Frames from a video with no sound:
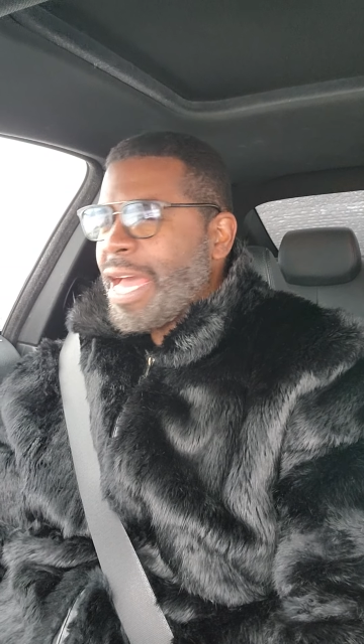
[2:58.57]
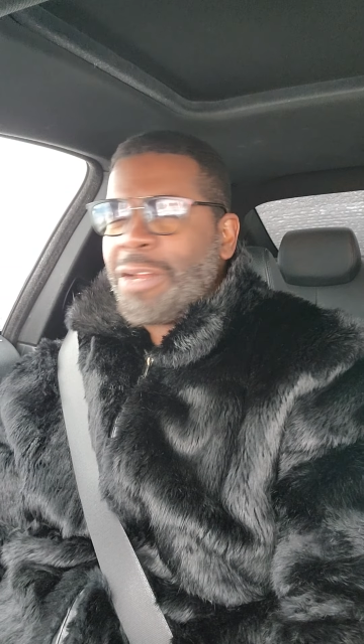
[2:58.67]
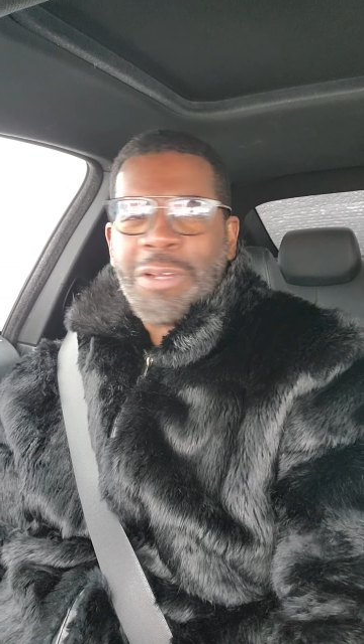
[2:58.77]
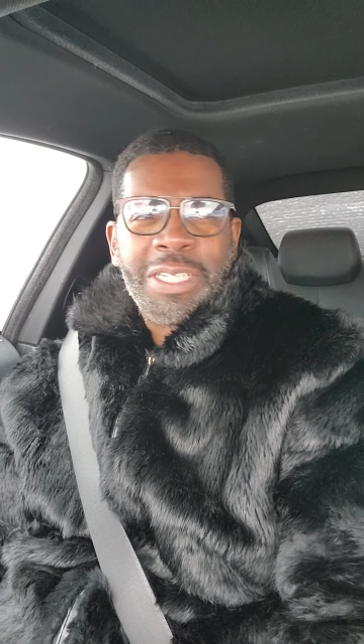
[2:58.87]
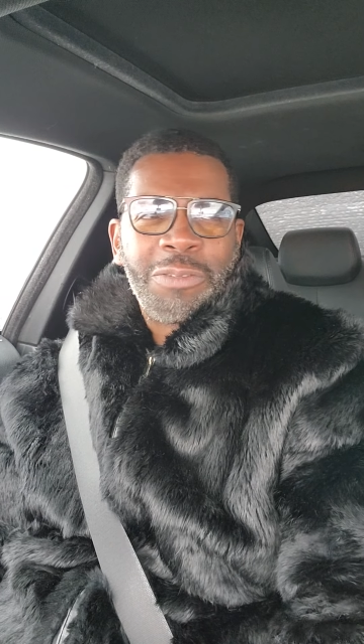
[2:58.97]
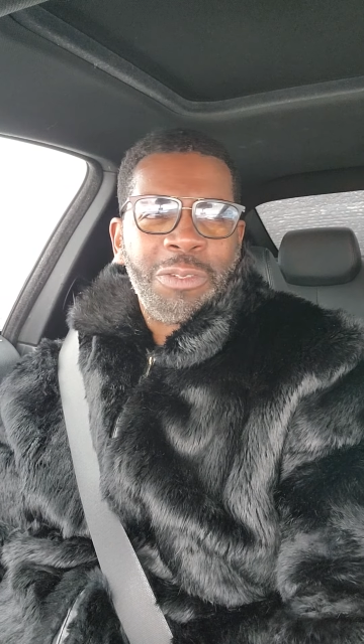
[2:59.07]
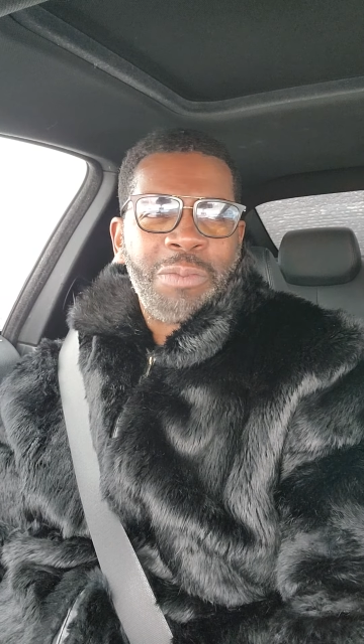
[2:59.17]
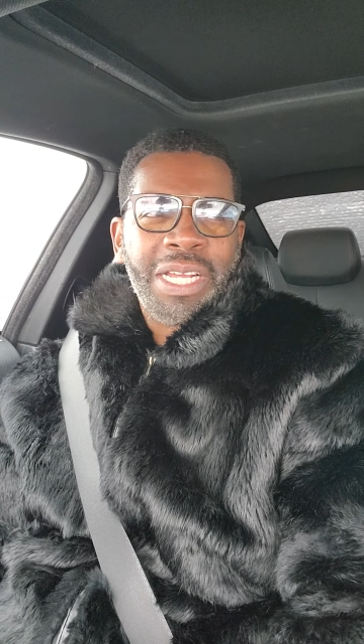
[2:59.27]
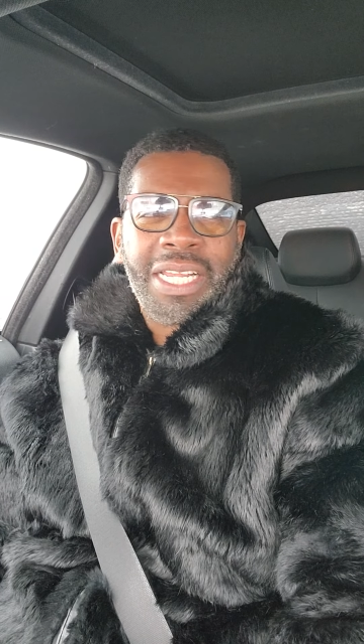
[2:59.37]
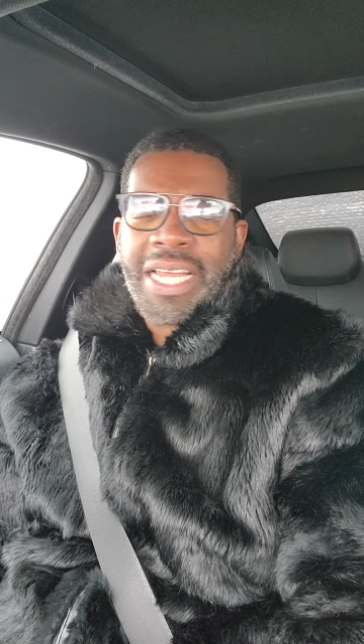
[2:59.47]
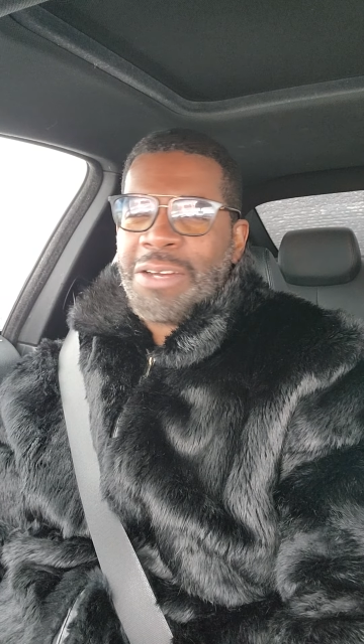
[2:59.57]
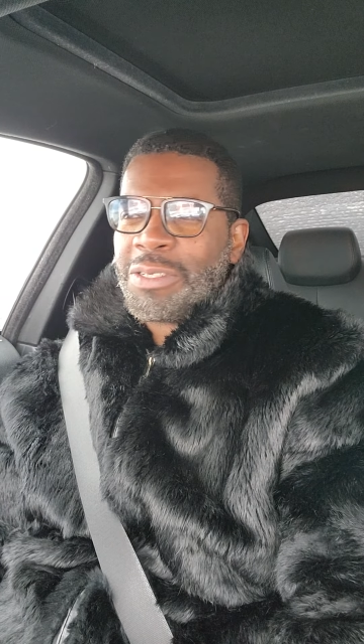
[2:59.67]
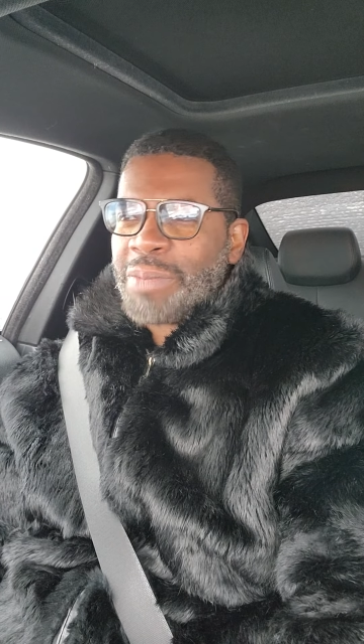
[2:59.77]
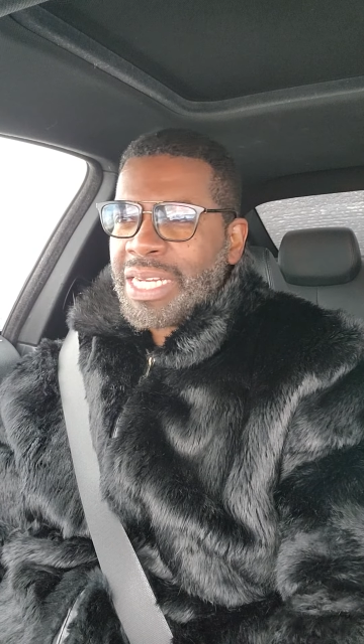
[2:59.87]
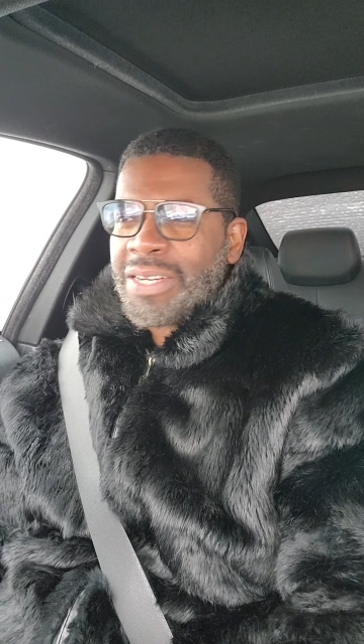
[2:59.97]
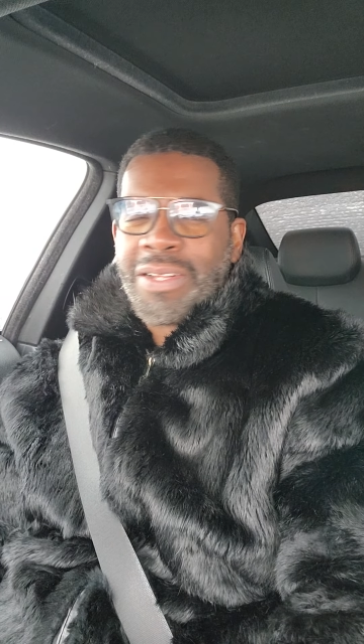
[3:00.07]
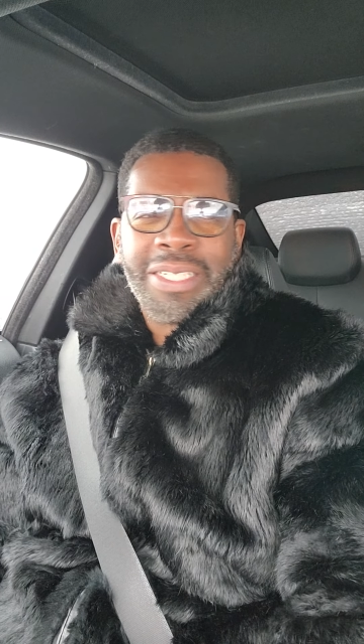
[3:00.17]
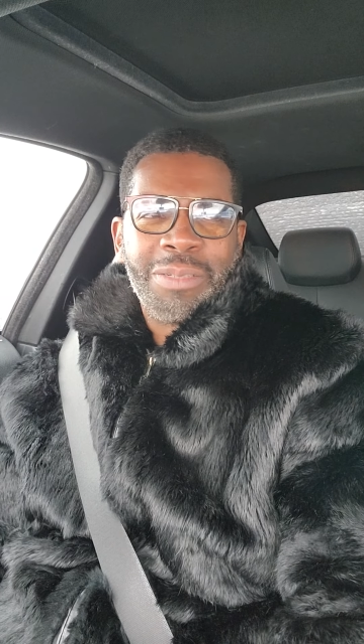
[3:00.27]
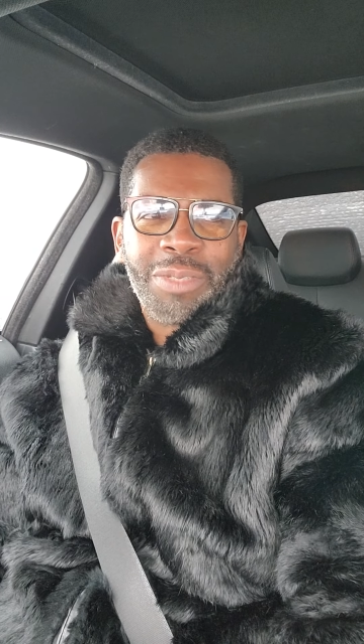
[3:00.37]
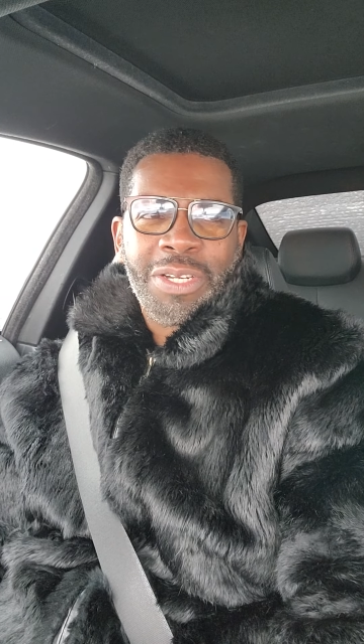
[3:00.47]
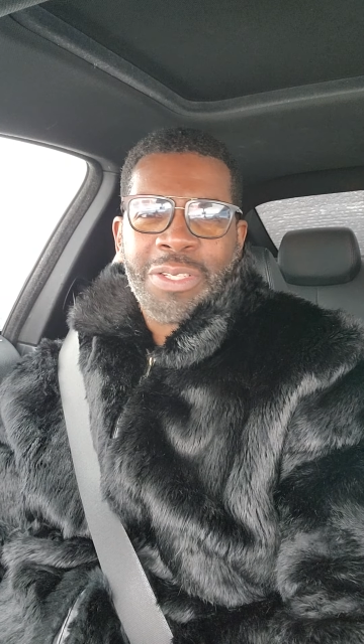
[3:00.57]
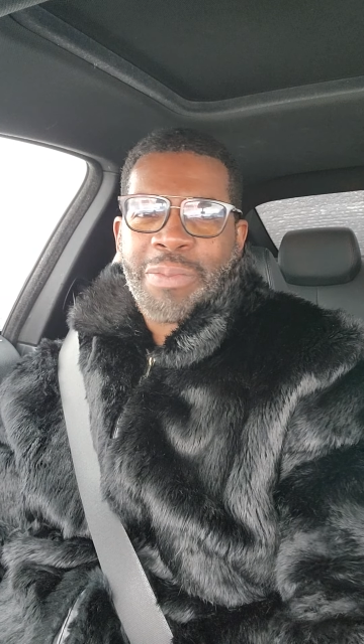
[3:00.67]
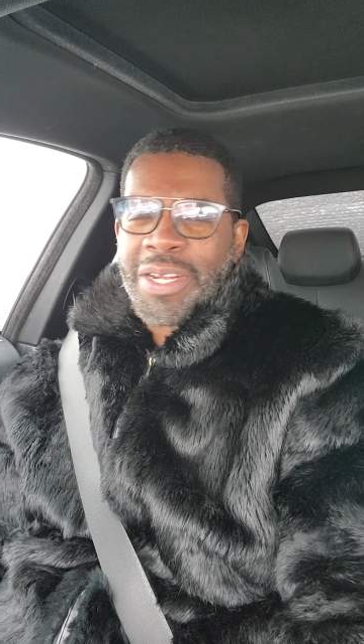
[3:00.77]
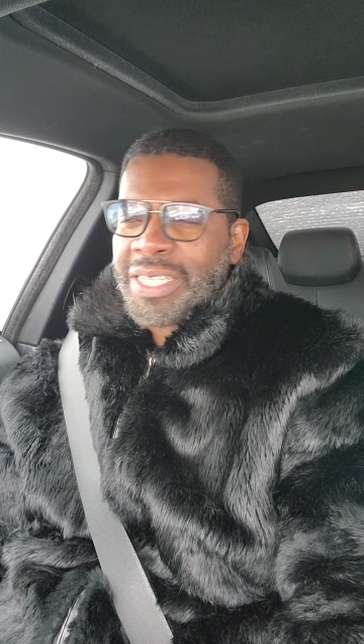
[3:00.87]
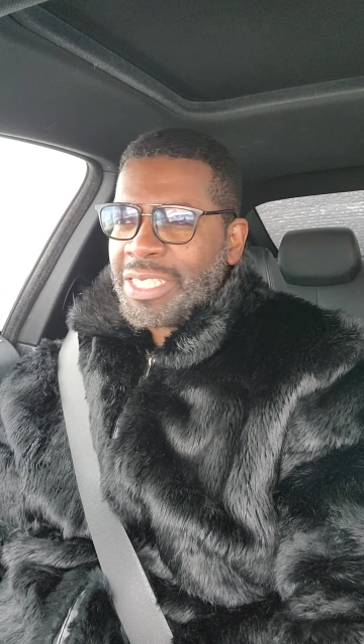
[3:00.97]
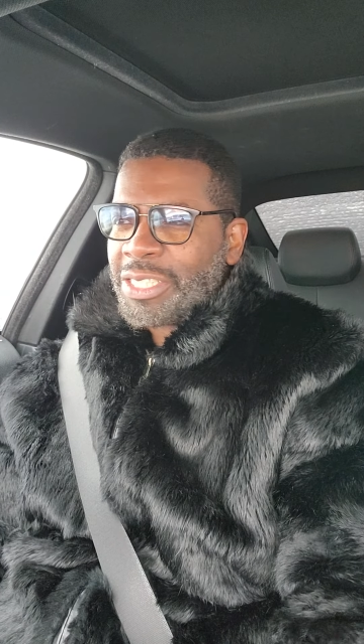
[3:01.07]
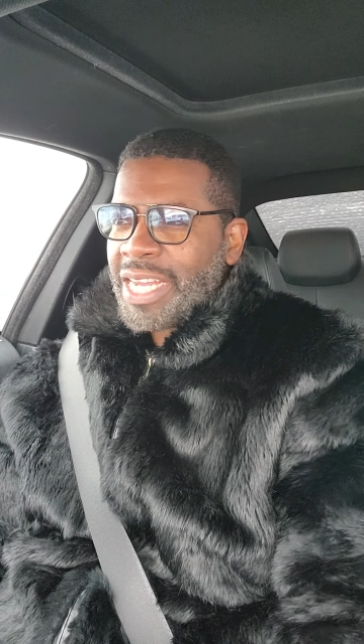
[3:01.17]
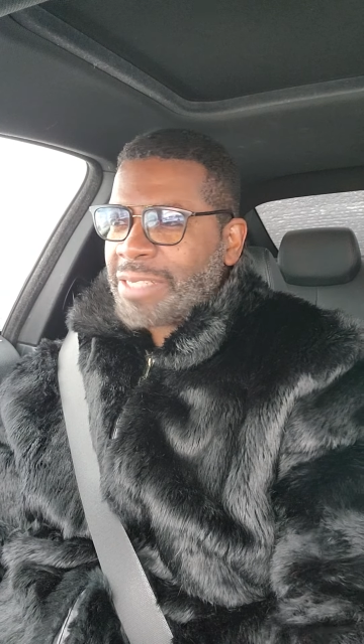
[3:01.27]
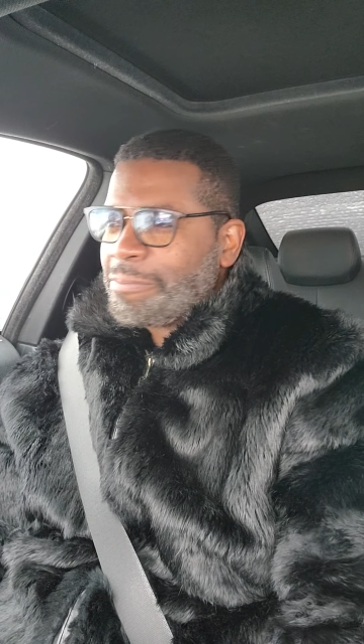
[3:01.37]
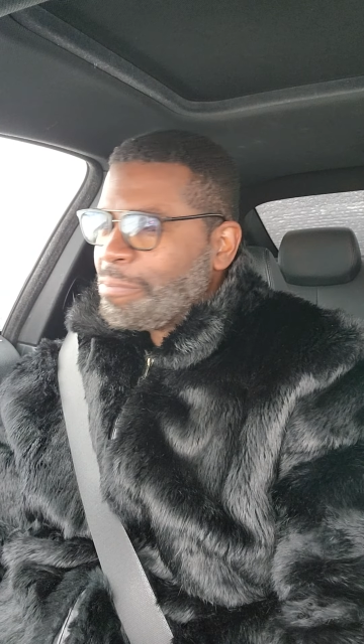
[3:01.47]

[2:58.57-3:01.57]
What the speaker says: I don't want to disrespect clowns by calling them Charles Barkley and Shaq.